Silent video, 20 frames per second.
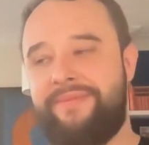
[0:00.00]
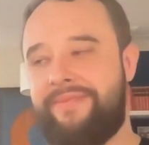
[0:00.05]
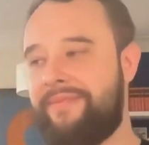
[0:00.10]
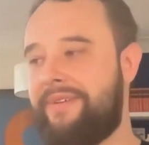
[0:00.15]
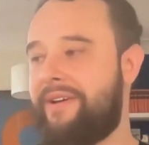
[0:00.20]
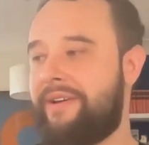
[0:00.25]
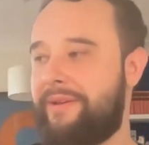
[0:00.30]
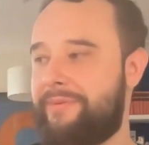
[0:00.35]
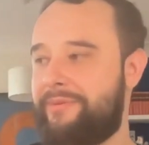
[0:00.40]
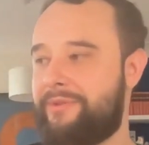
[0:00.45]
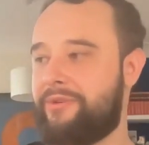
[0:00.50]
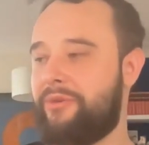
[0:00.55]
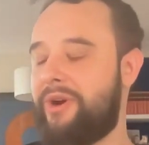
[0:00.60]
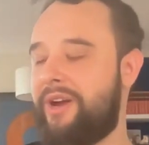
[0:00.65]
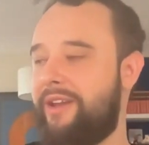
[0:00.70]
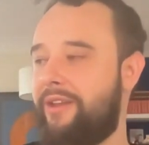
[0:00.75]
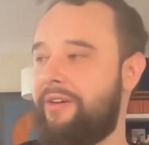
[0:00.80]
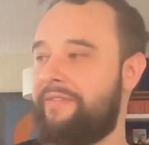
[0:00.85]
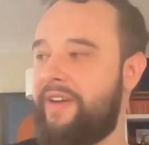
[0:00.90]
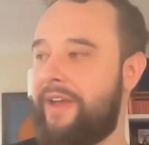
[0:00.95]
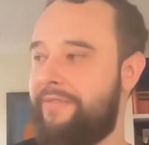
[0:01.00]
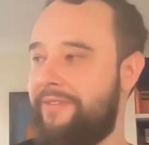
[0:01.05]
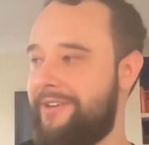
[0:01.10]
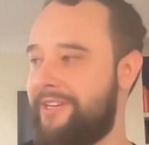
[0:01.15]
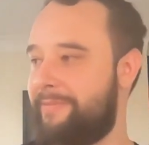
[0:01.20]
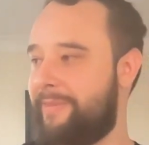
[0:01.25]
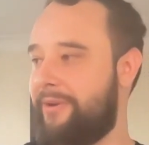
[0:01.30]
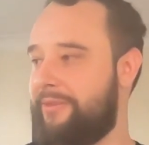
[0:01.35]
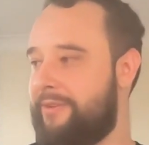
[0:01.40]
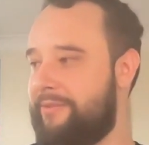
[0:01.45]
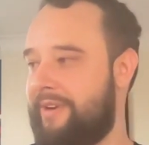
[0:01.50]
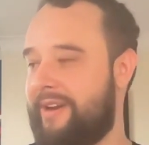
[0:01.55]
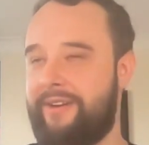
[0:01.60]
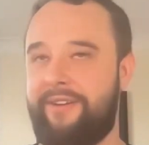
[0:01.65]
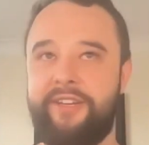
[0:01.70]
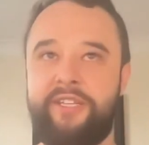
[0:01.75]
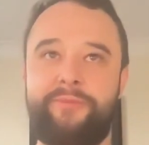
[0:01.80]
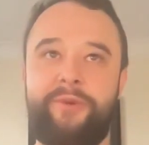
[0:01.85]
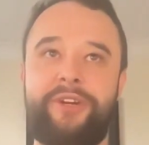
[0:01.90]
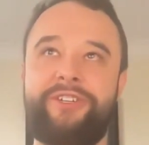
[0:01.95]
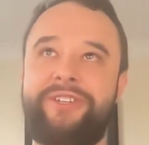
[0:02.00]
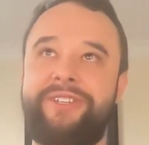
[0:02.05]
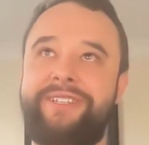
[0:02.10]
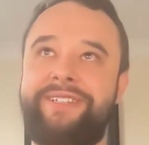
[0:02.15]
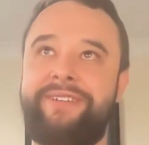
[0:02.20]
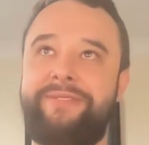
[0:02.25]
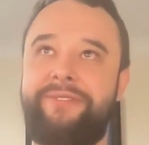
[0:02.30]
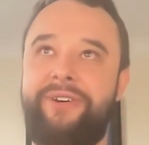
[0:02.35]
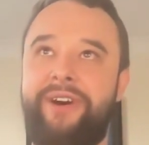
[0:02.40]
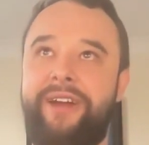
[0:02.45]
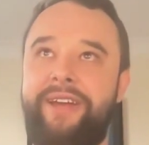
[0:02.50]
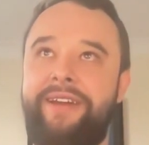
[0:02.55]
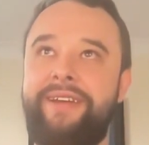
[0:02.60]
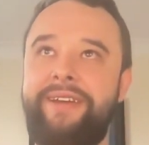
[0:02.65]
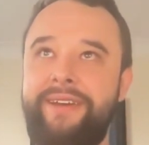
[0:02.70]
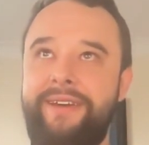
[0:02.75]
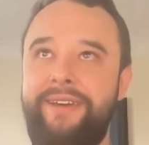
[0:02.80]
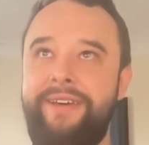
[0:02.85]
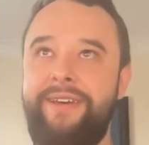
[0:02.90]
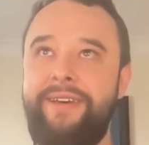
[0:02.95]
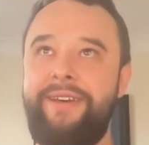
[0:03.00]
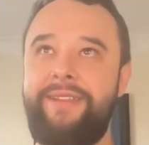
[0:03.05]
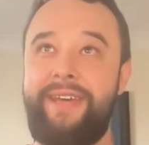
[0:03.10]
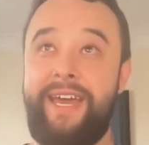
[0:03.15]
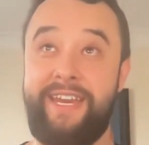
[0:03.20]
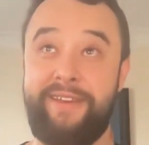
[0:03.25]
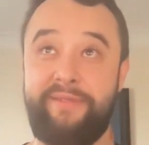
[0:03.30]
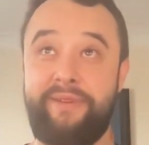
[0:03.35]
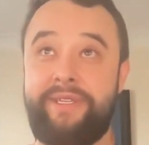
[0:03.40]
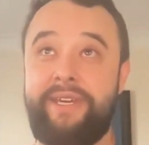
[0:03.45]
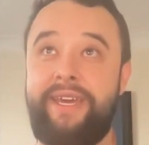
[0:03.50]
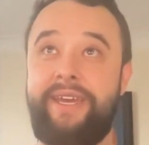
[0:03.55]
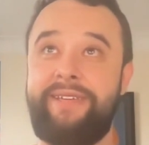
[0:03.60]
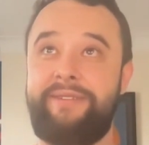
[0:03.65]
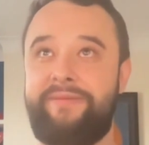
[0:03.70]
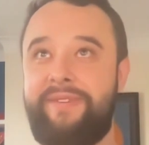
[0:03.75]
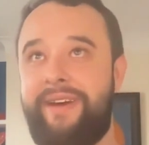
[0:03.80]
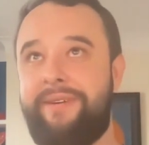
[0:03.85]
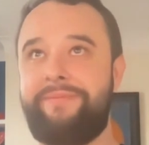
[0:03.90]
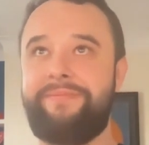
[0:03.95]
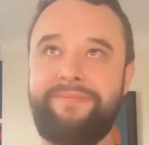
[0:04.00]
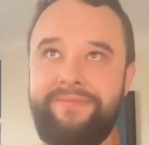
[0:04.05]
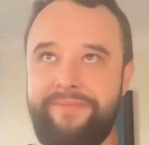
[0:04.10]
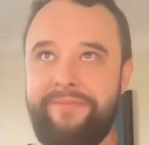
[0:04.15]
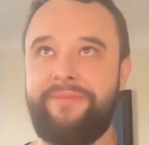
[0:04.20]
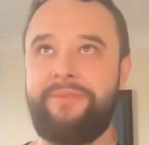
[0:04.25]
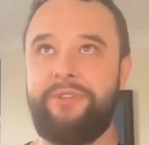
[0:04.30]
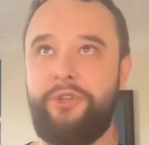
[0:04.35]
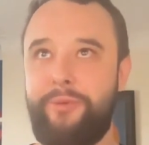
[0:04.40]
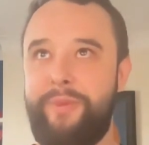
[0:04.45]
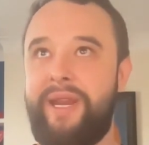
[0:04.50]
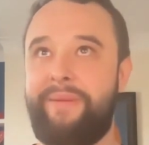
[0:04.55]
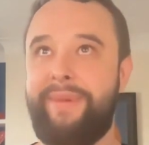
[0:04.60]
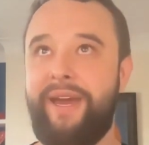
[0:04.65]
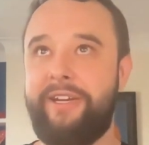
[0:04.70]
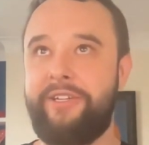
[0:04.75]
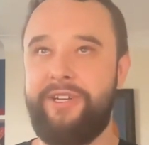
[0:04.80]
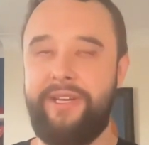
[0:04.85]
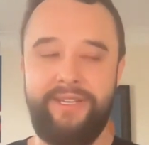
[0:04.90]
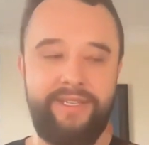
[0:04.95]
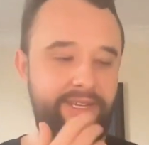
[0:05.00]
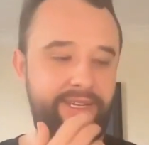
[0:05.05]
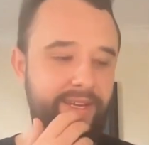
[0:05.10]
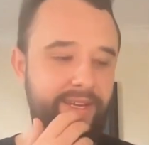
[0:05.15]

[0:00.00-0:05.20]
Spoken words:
was quite a lot of effort to build the regular expressions to find the AWS keys without too many matches.